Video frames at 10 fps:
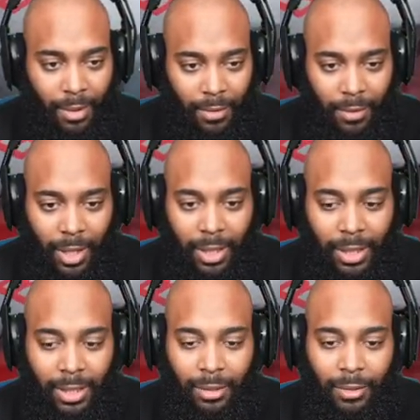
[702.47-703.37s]
Right, let's
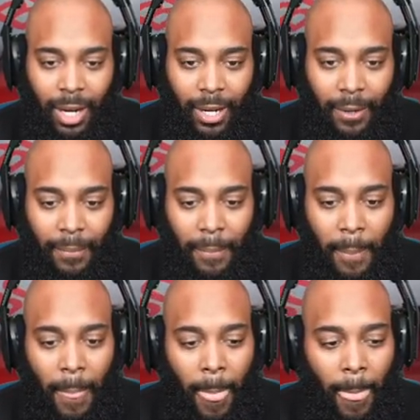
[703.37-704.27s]
get right.
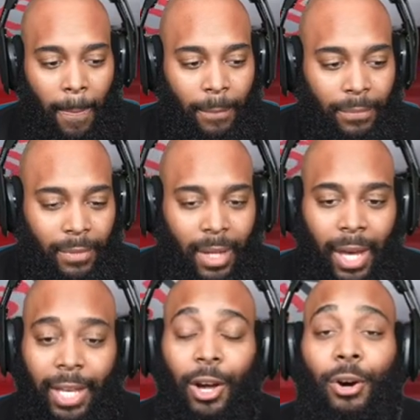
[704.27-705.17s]

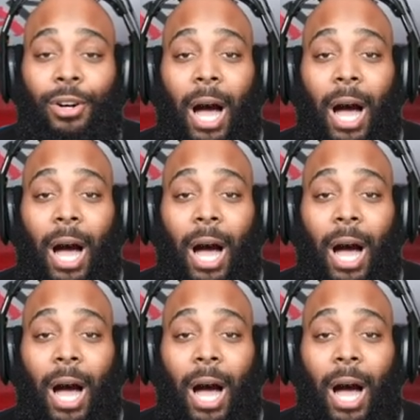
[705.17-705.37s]
Hey, yo, I